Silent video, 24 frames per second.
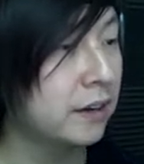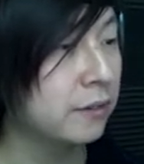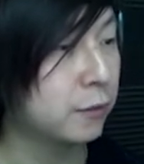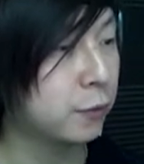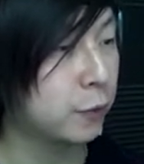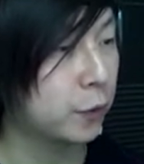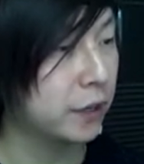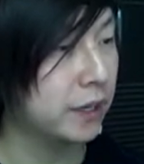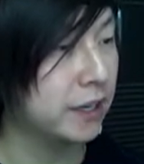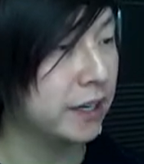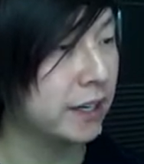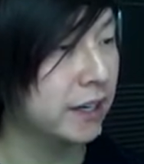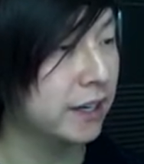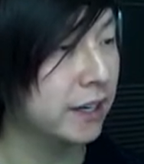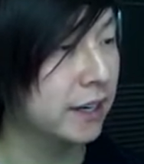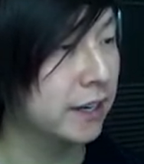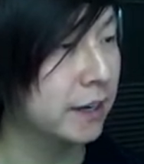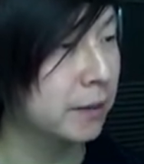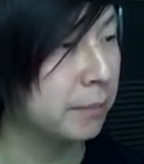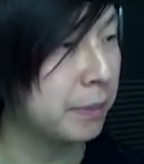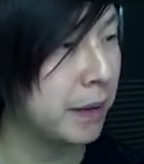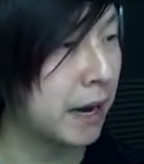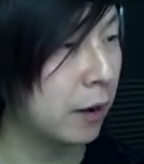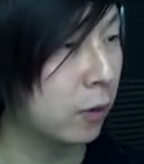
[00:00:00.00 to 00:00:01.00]

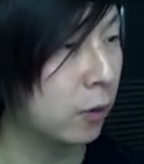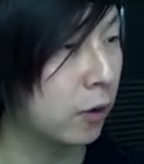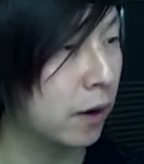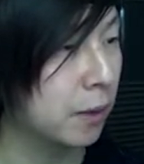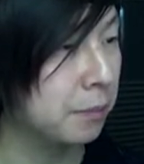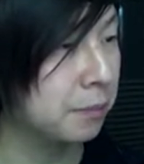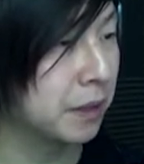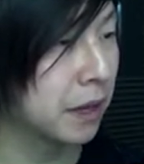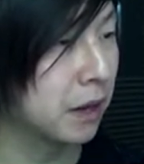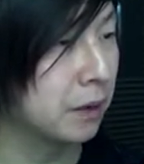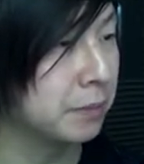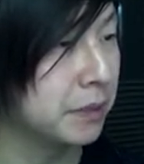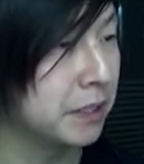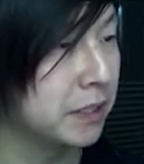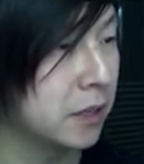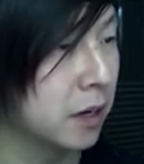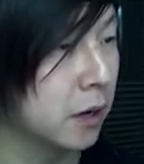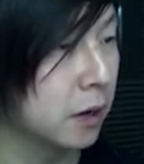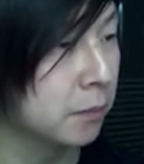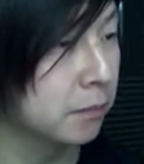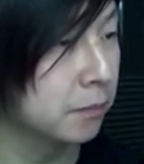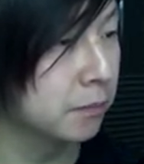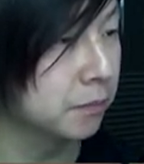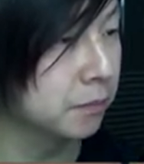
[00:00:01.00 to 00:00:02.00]
freaking power up. That'd be
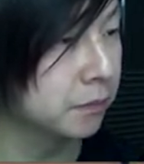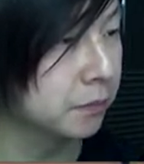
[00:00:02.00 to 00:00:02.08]
dope.